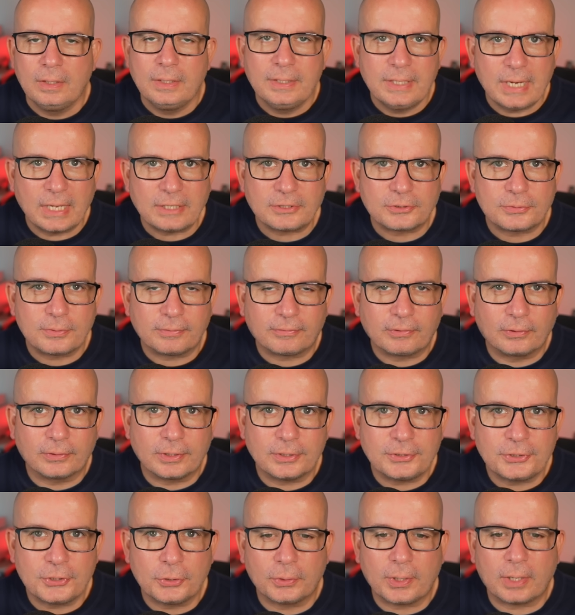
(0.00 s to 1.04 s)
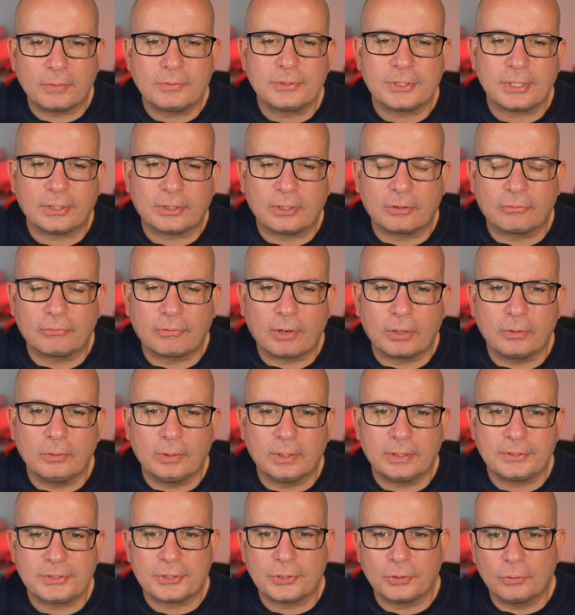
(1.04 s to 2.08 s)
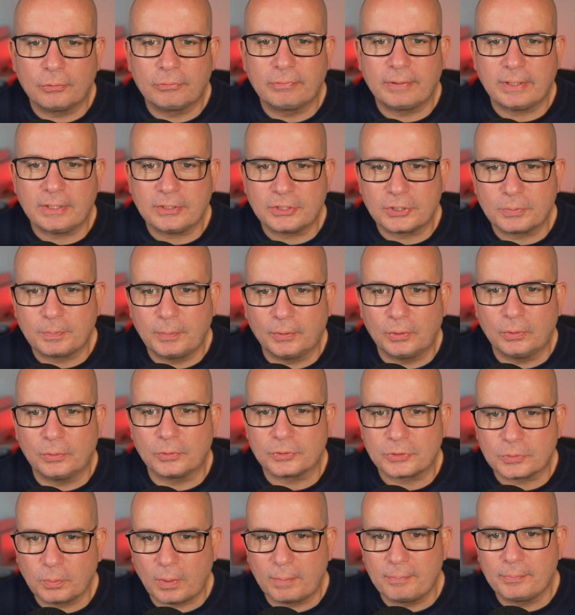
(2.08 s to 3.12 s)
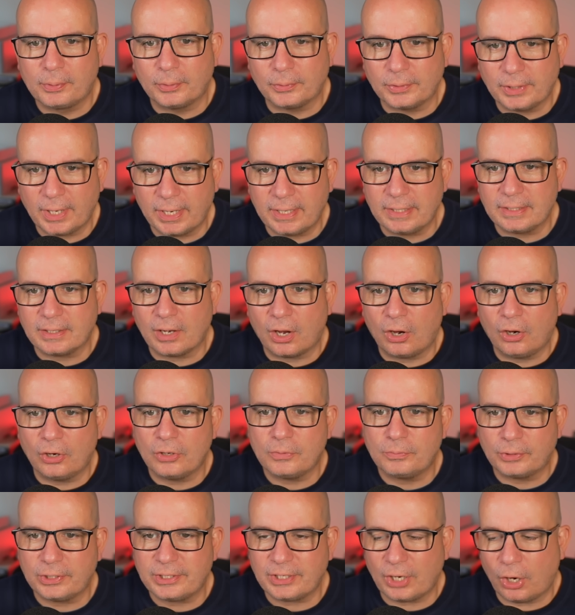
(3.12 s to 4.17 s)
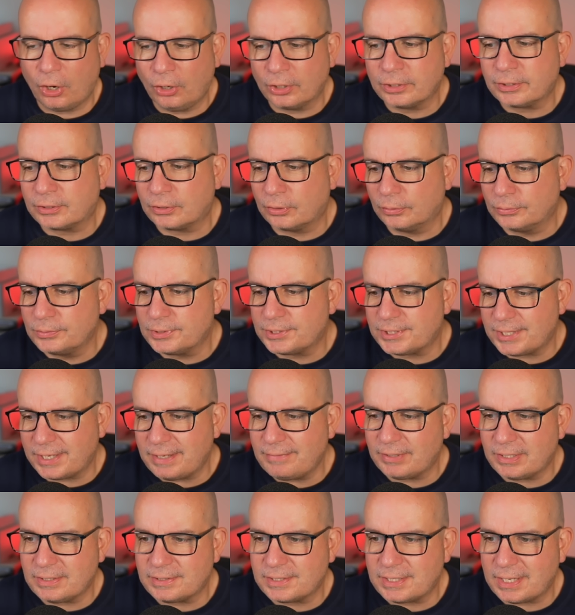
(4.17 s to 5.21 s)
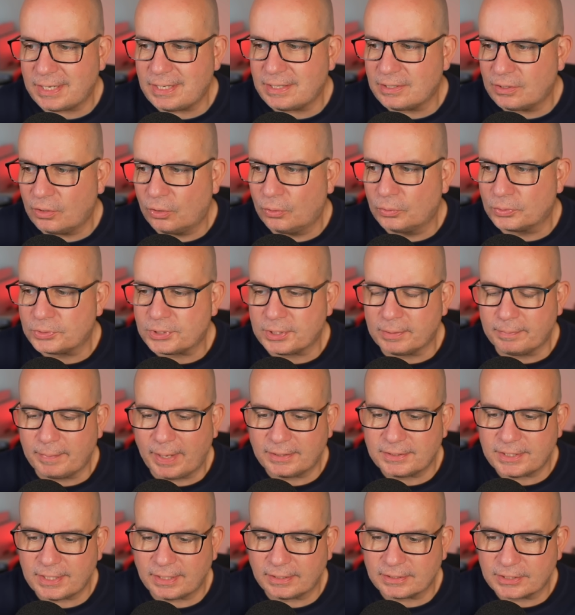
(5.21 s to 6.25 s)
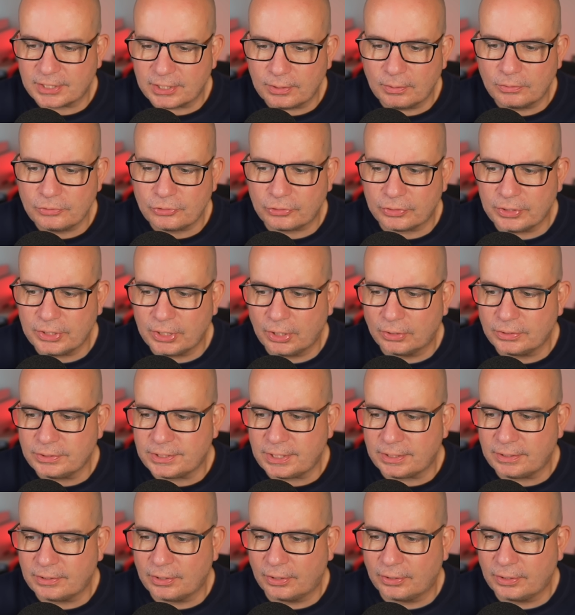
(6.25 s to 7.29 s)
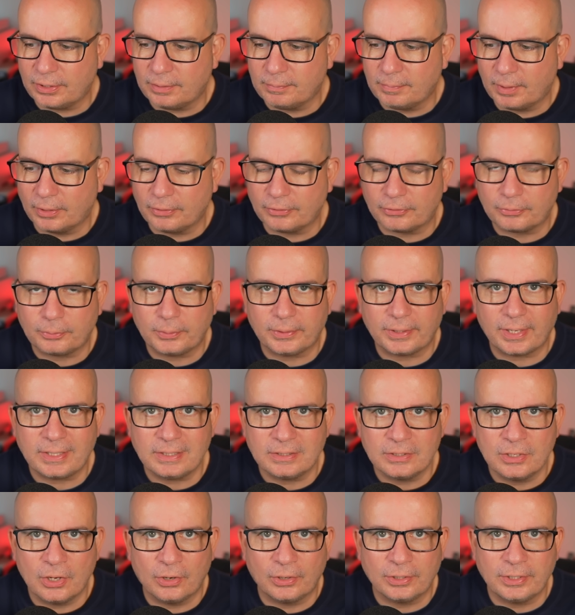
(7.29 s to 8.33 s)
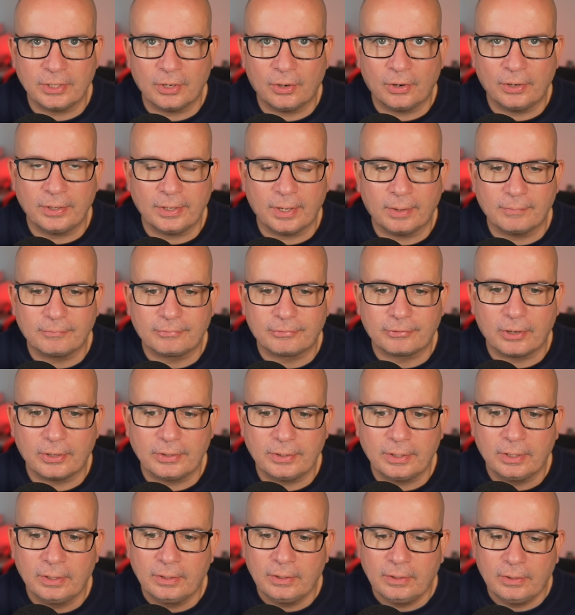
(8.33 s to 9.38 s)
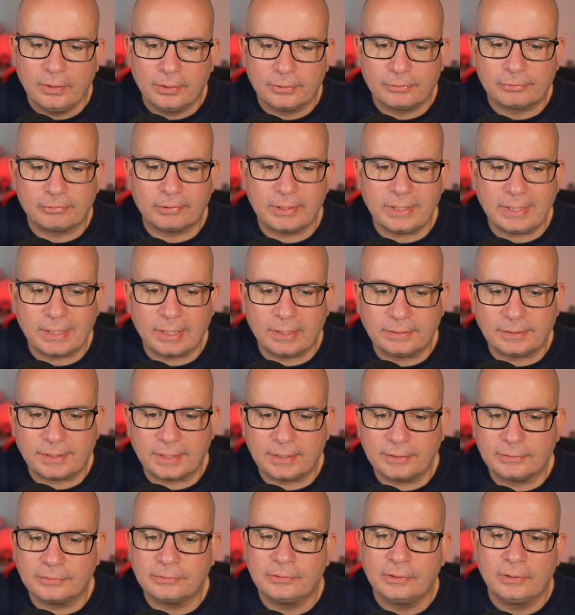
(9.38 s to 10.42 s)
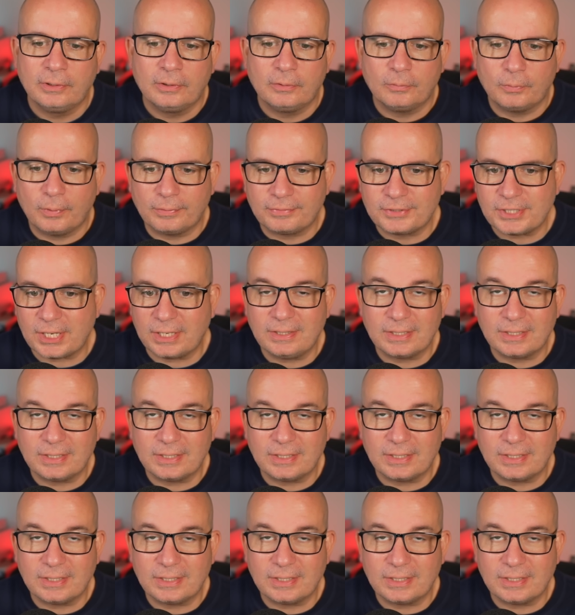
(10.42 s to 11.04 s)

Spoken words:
Next, we've got the Toyota Corolla Touring Sports 1.8 Hybrid Icon CVT Automatic, 299 a month with 899 up front, 3-year deal. We've seen